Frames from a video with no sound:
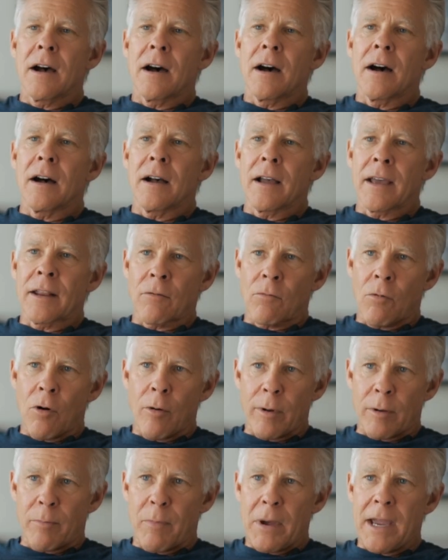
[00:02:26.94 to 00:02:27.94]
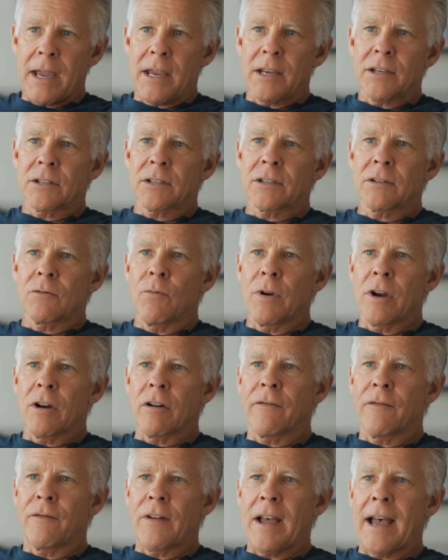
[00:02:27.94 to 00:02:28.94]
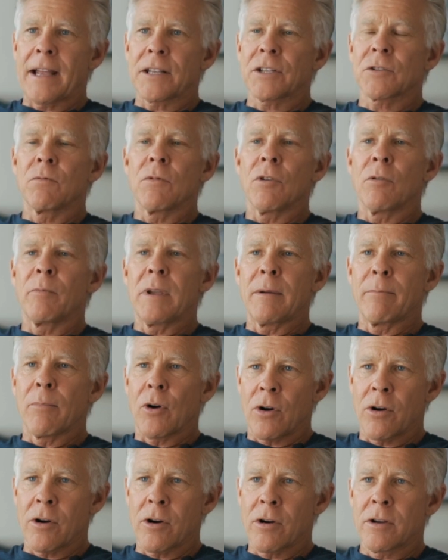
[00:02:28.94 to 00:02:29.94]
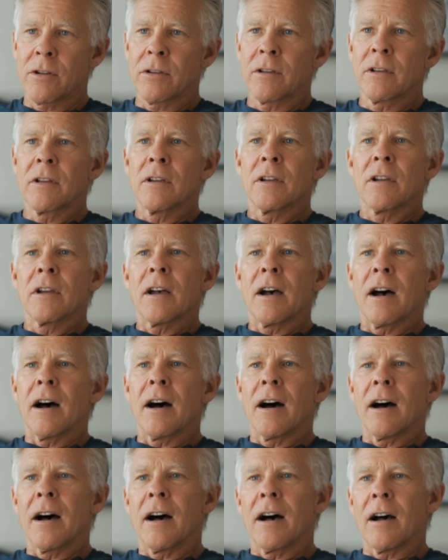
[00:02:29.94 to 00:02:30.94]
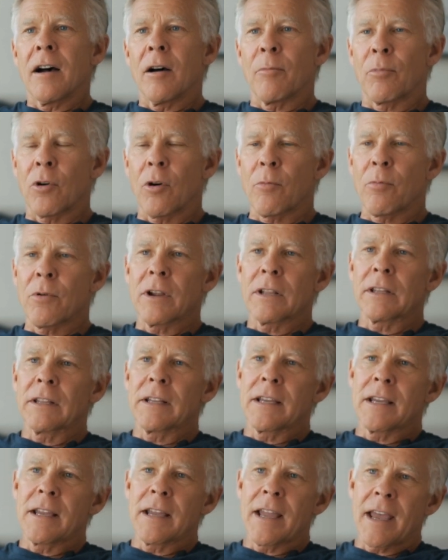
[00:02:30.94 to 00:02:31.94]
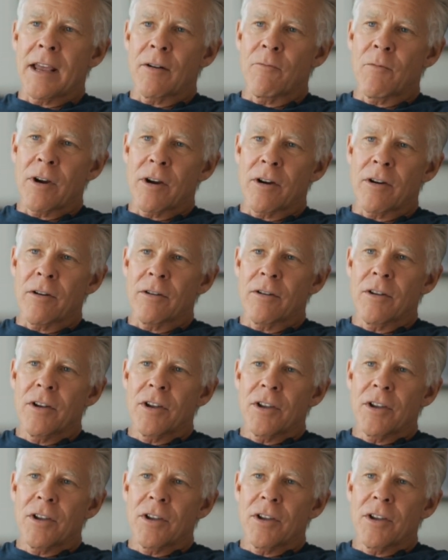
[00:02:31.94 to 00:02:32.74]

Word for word: uh, an aerobic base where fats will be burned uh, appropriately and where